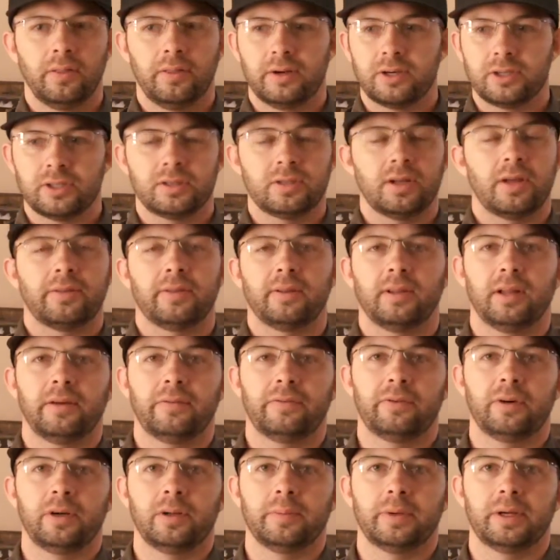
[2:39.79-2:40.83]
there's nothing
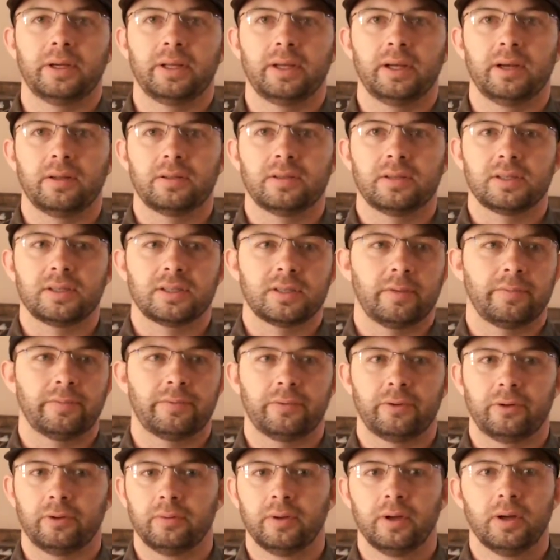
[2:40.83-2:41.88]
left for anybody else except
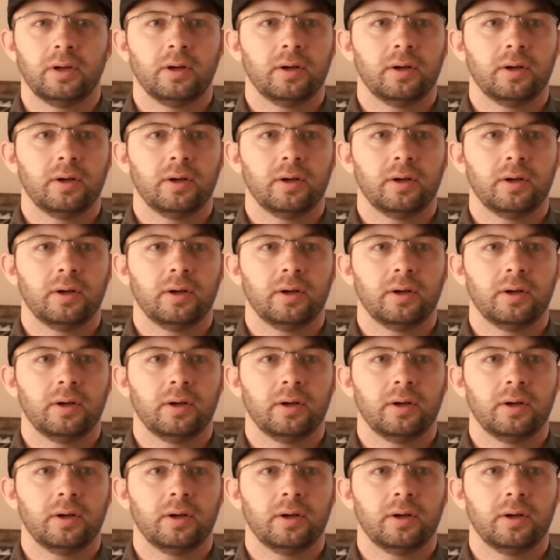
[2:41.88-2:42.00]
for,